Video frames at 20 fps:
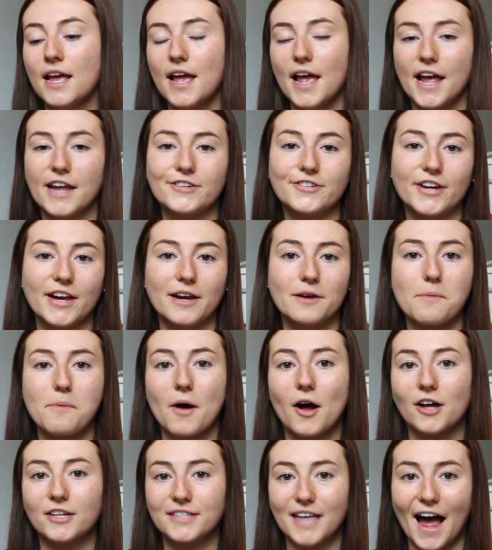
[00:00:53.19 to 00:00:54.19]
and your
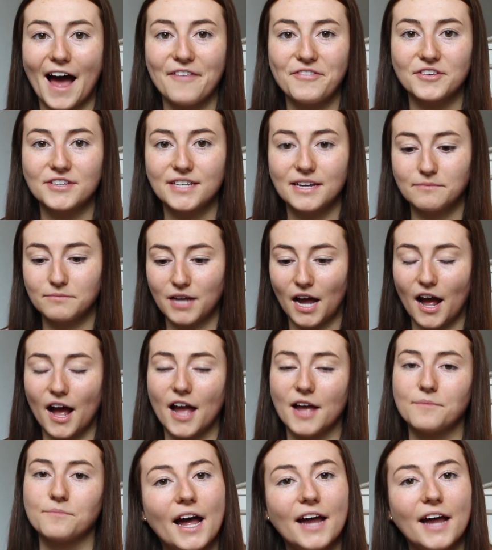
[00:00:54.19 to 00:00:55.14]
AirPods at the same time.